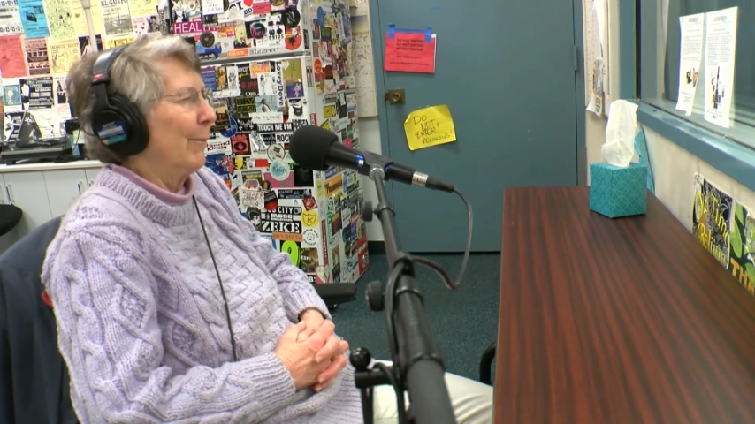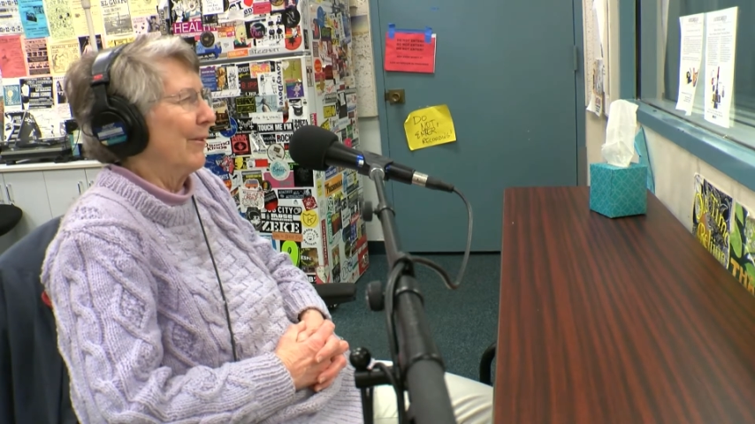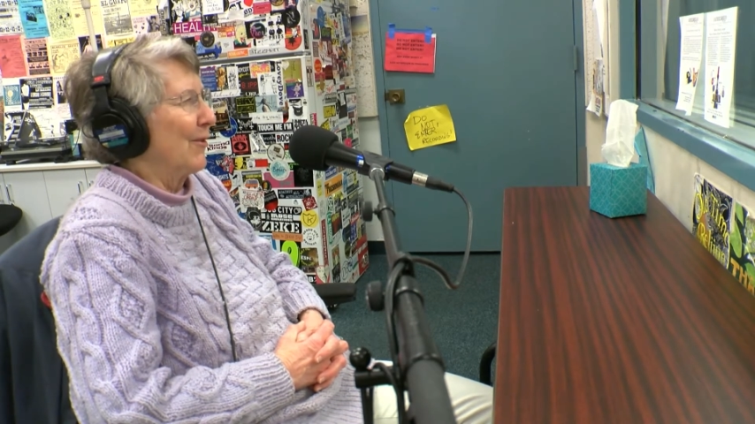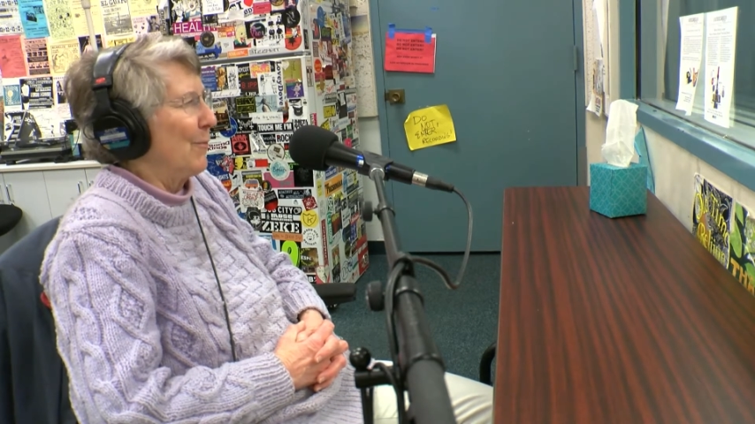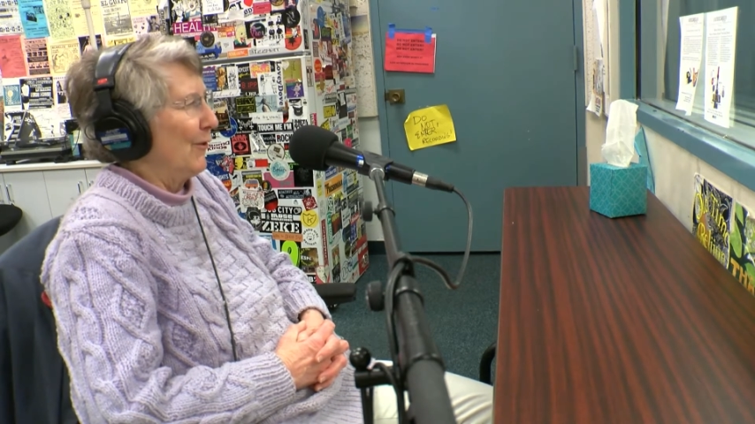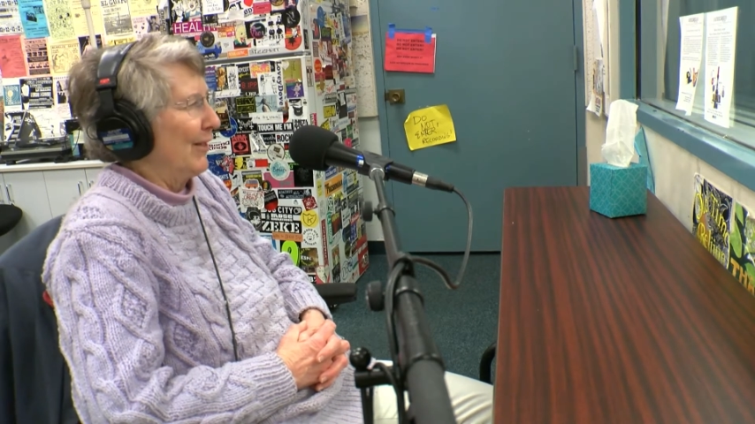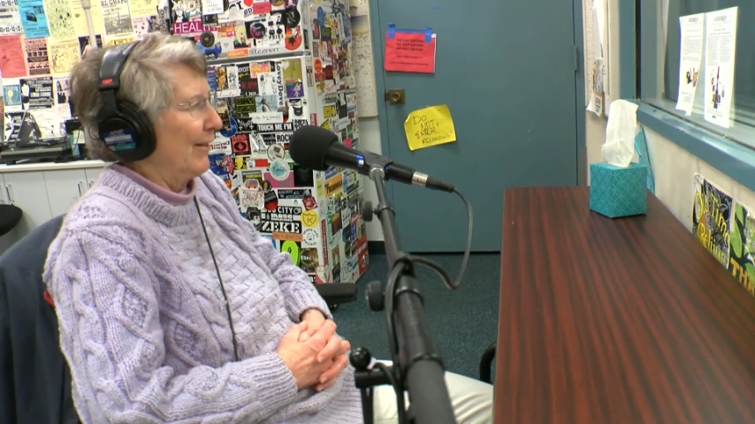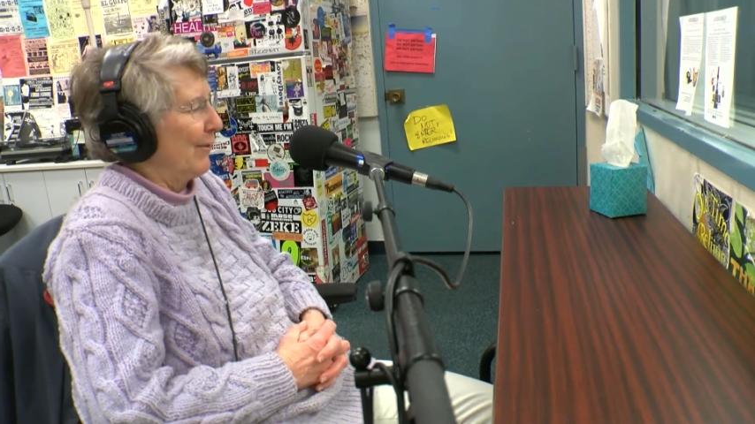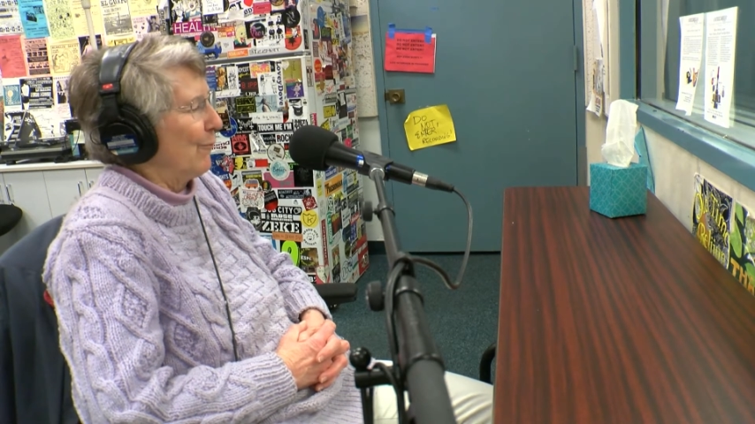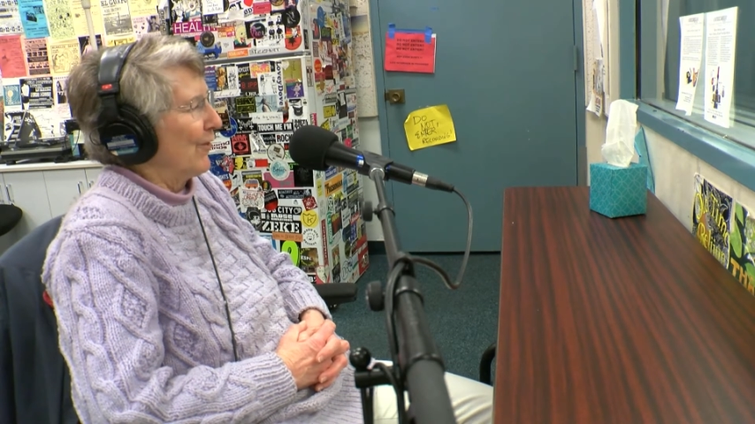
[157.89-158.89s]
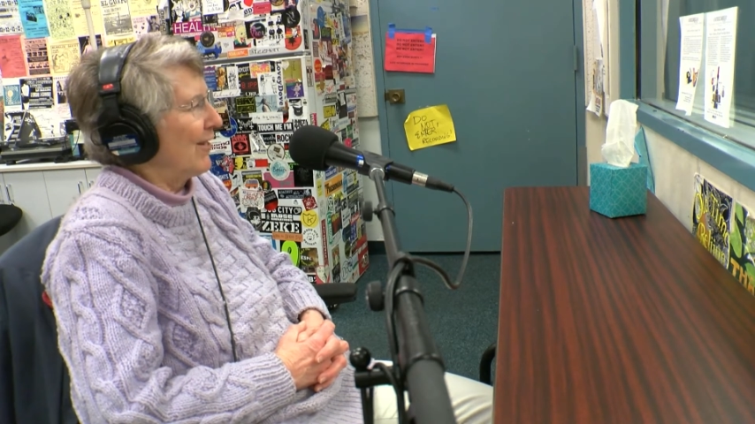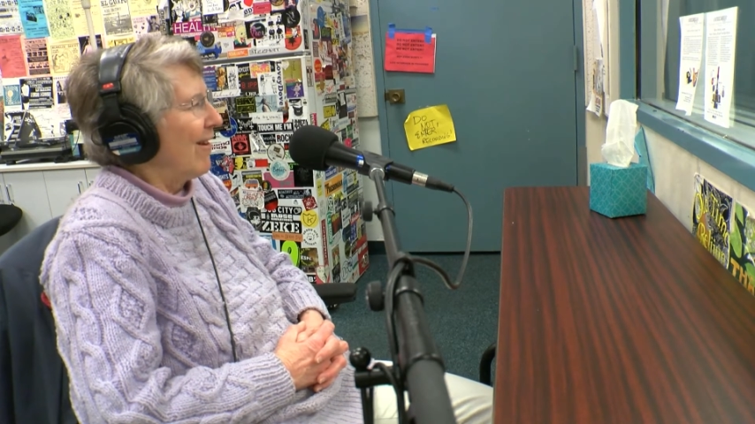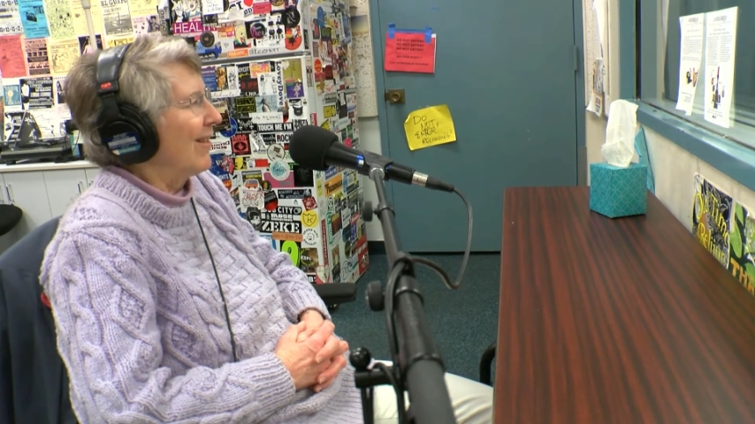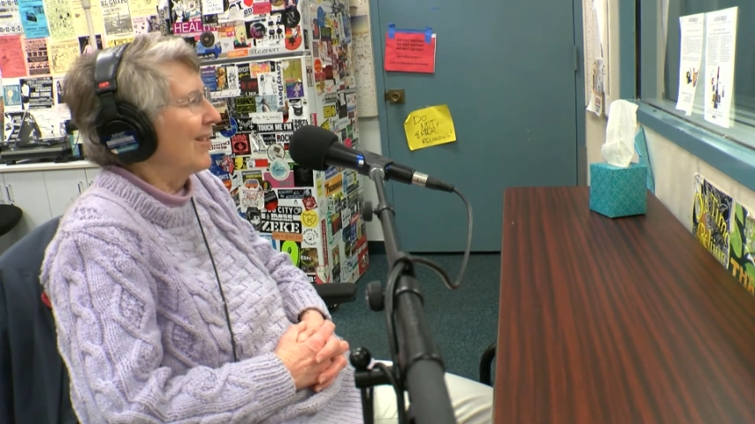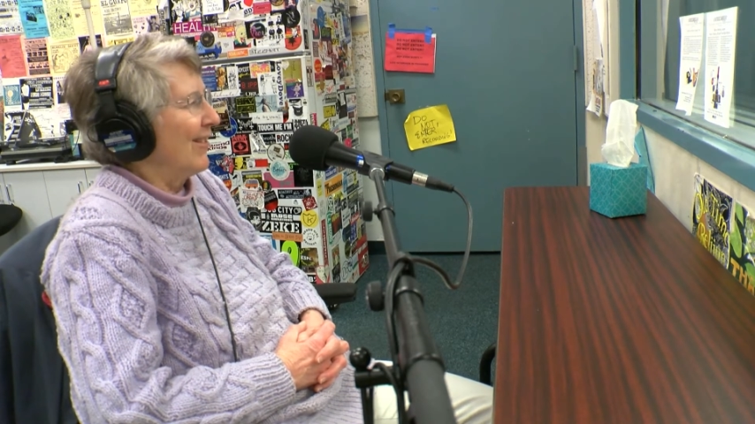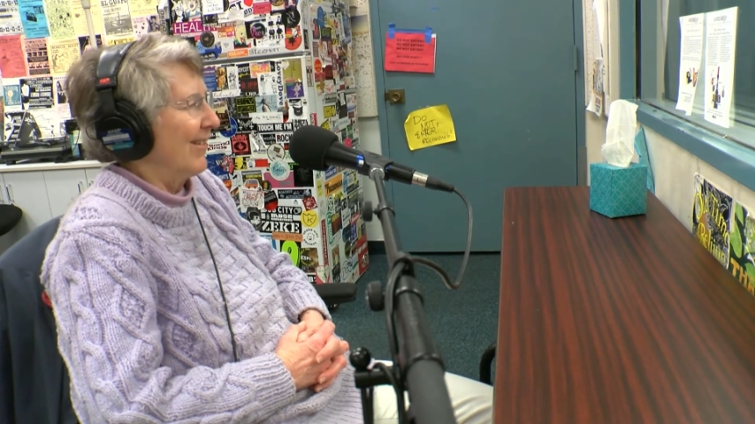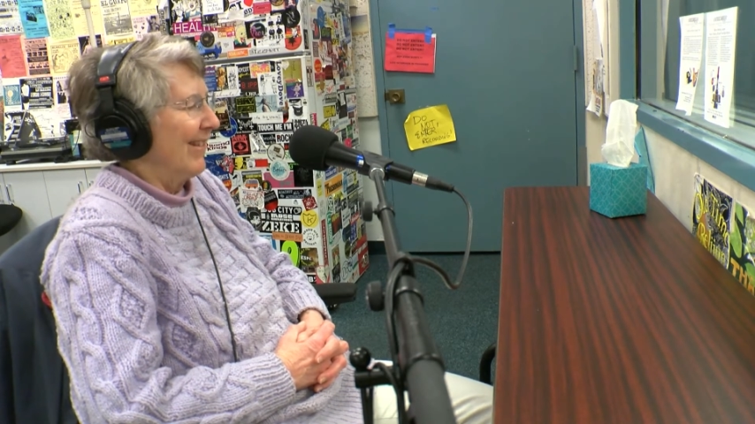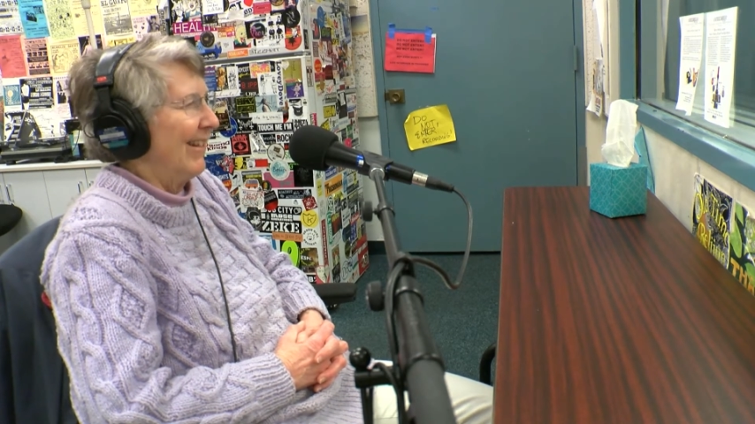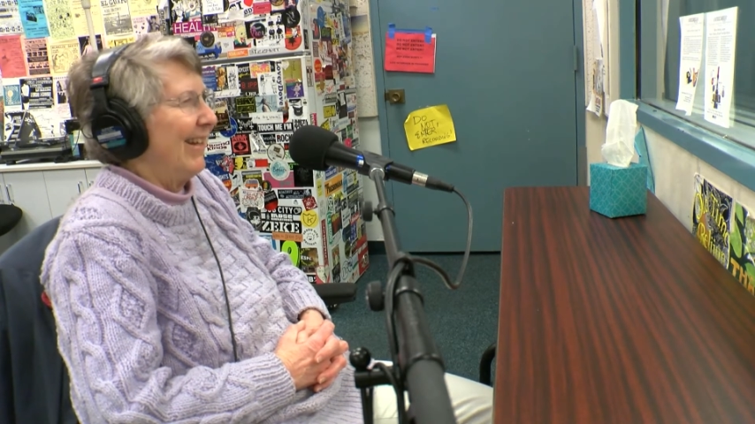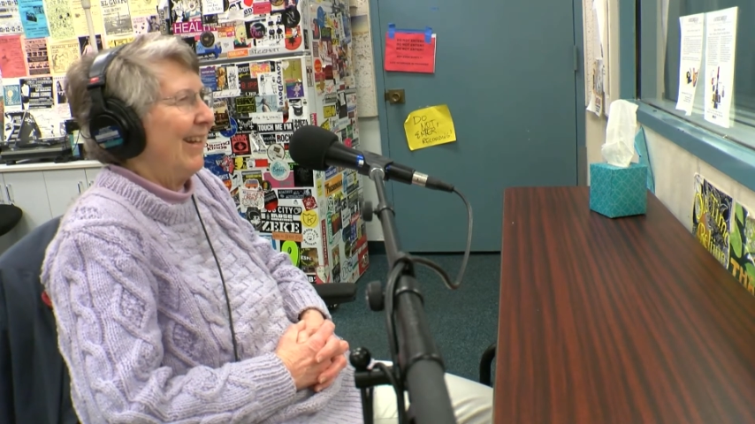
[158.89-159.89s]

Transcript: up in a small town in Wisconsin,